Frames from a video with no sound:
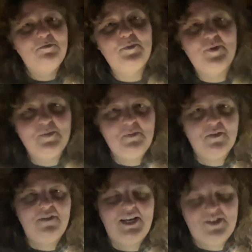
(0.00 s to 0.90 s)
Poor
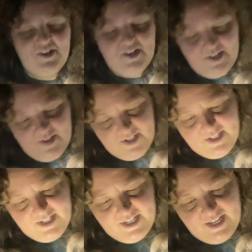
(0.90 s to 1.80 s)
Professor.
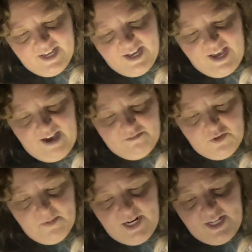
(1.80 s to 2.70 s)

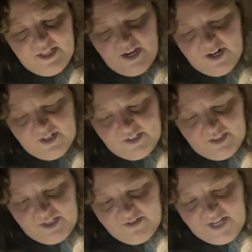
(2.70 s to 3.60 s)
After reading the article,
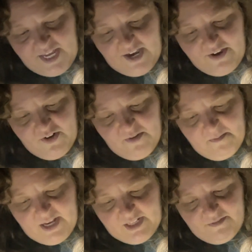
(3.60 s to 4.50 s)
you take out your own
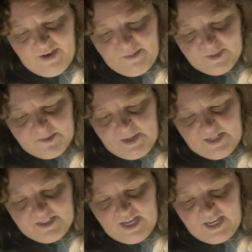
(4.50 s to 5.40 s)
bottle of
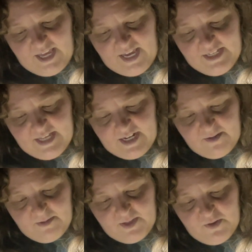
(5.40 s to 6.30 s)
hyperspace and gaze at
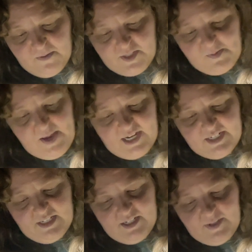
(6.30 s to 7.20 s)
it with new
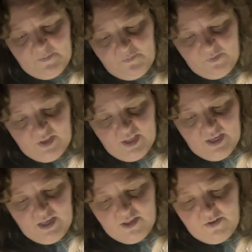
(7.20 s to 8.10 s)
respect.
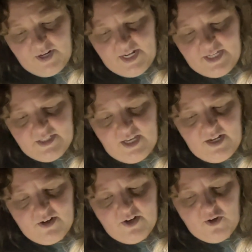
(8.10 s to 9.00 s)
3 days
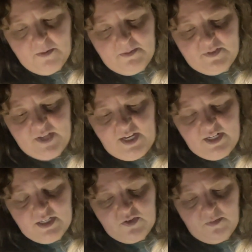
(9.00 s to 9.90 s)
later, a group of
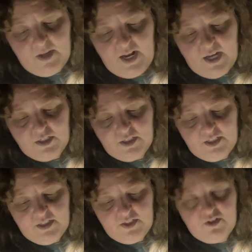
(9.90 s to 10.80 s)
scientists from the National
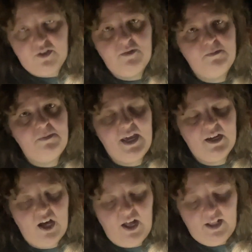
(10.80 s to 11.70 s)
Institute pay a
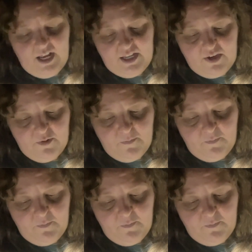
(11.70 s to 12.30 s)
call on you.